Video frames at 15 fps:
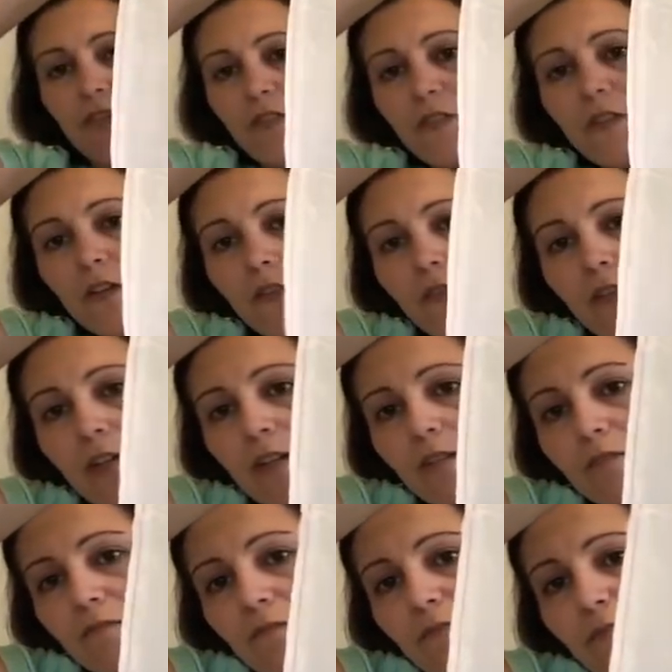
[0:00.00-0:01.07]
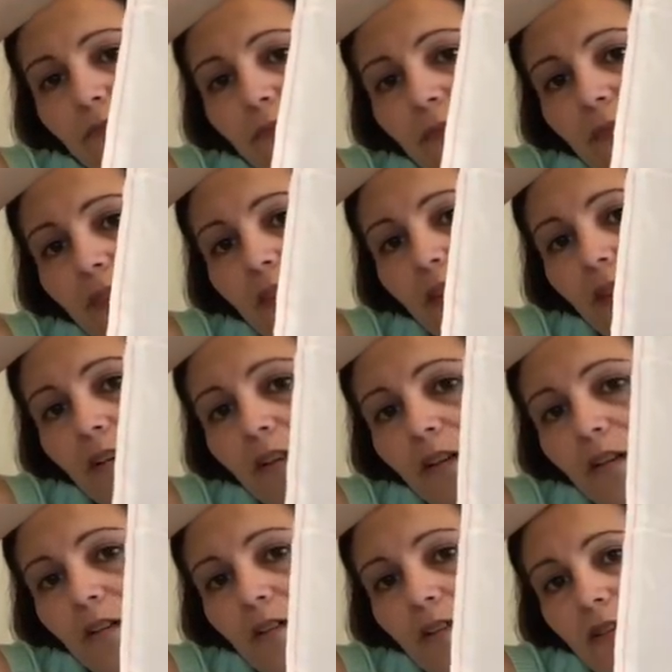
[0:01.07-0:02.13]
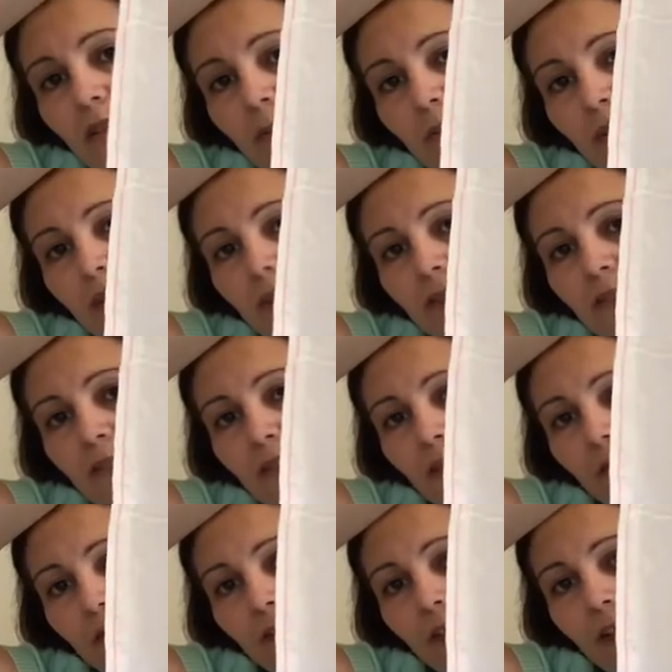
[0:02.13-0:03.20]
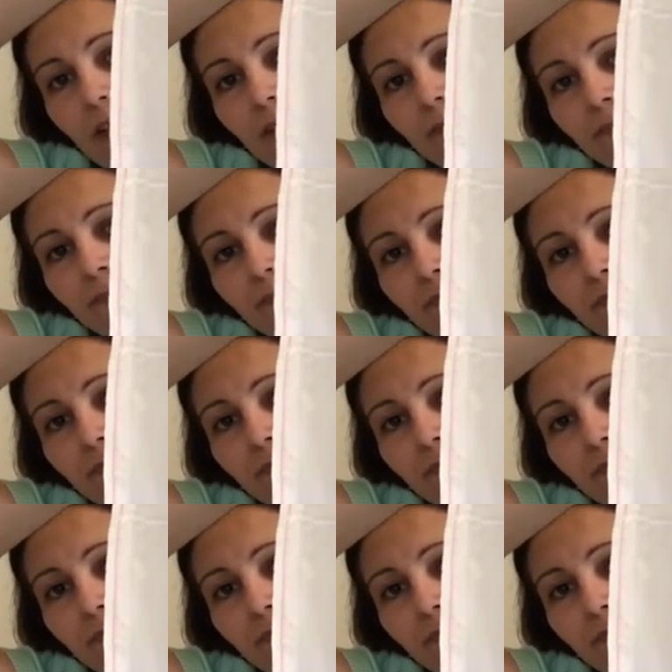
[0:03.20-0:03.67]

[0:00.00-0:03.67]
her so far. So that's where this is so far.